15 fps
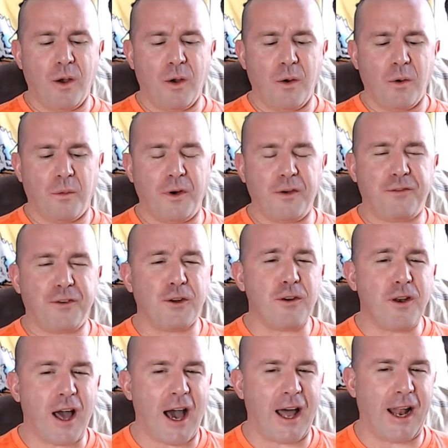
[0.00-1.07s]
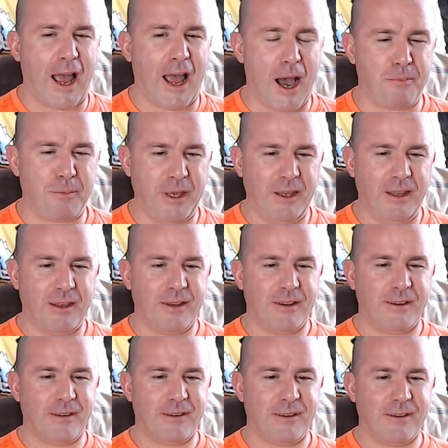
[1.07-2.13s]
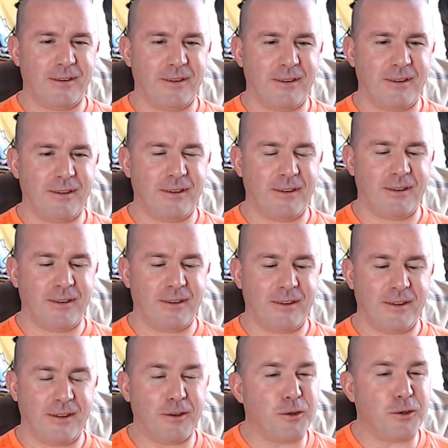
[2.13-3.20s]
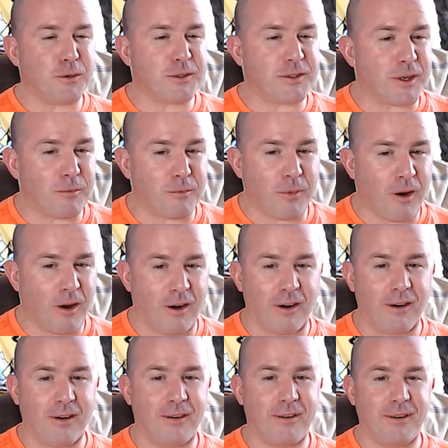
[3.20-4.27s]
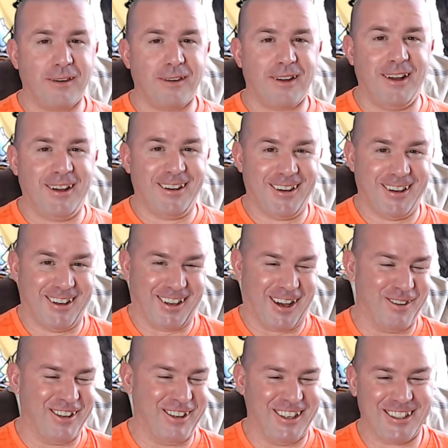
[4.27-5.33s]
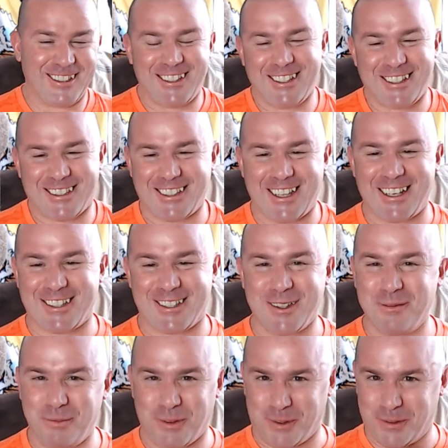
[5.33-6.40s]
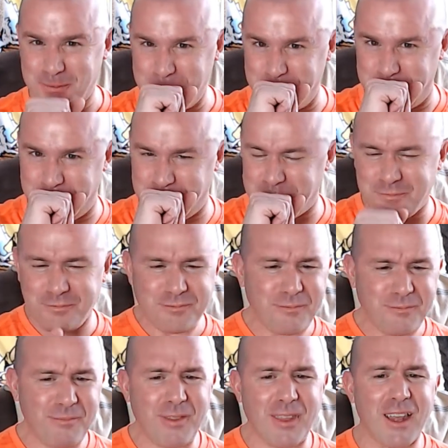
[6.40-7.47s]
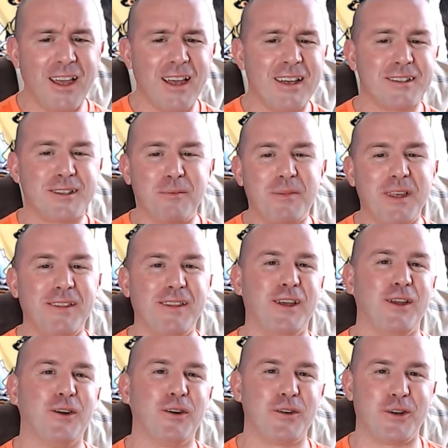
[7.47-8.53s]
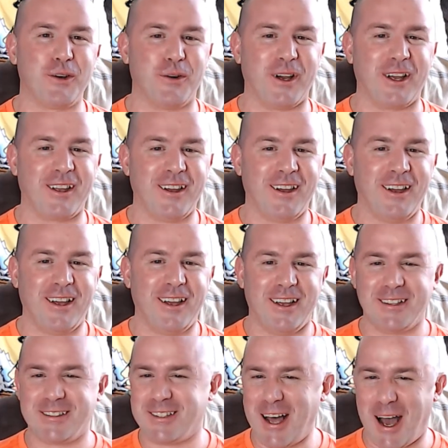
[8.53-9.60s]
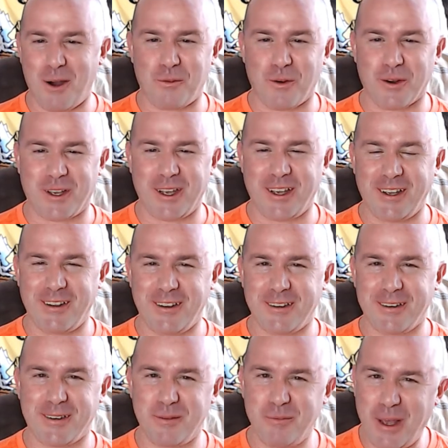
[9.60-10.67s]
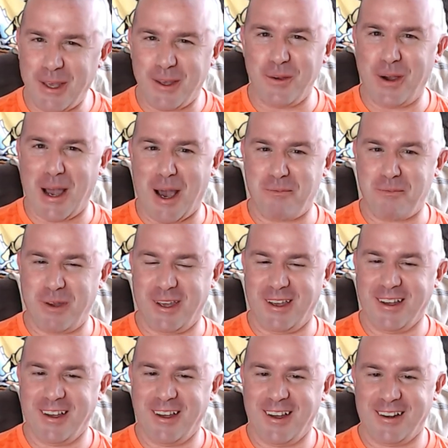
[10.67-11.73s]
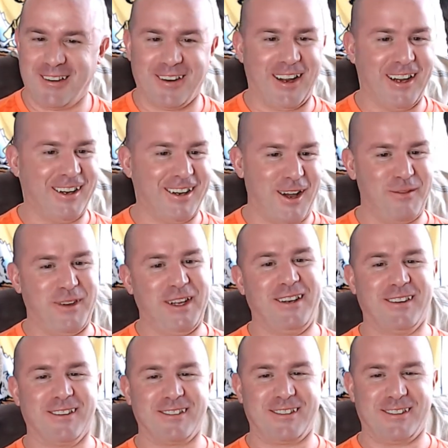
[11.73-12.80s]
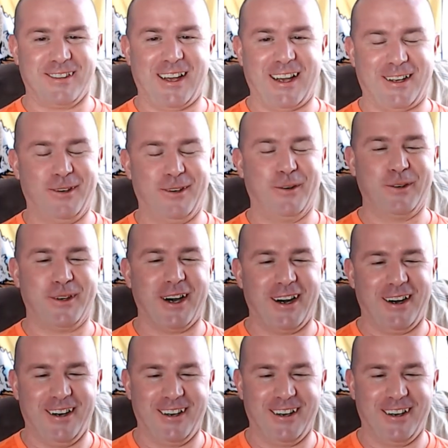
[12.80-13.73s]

Well, if you're not happy, you're doing something wrong. I mean, it's that simple. Something that you're doing is not working to make you happy, right? I mean, you're like, no duh.